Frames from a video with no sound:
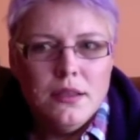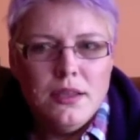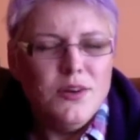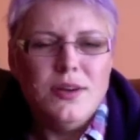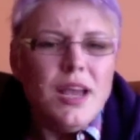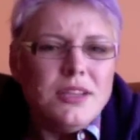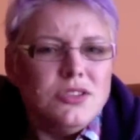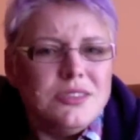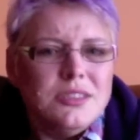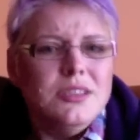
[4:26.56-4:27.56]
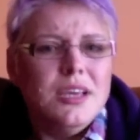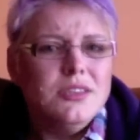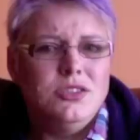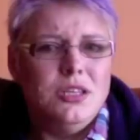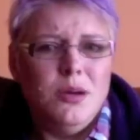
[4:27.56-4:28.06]
And not just in the
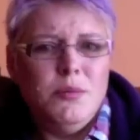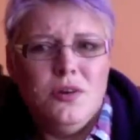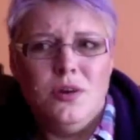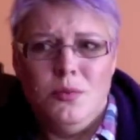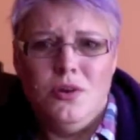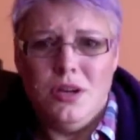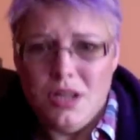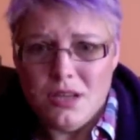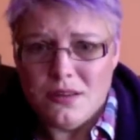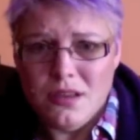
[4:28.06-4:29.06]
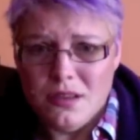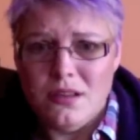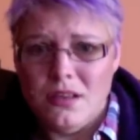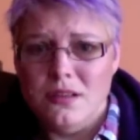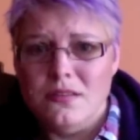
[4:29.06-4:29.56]
XJW community,
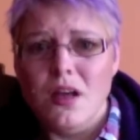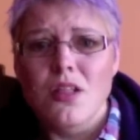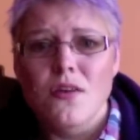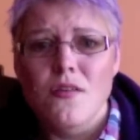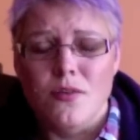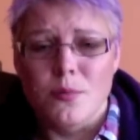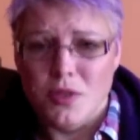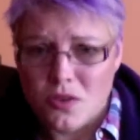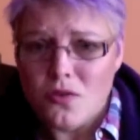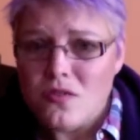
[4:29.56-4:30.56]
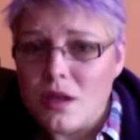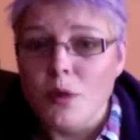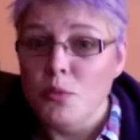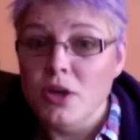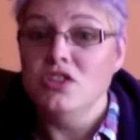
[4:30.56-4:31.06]
it's all over. But those that are
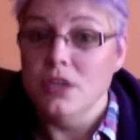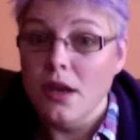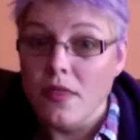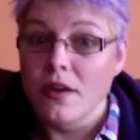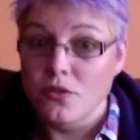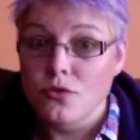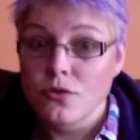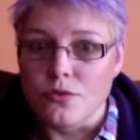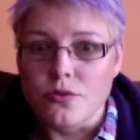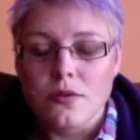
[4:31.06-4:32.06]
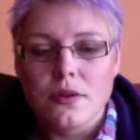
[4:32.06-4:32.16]
preaching the truth,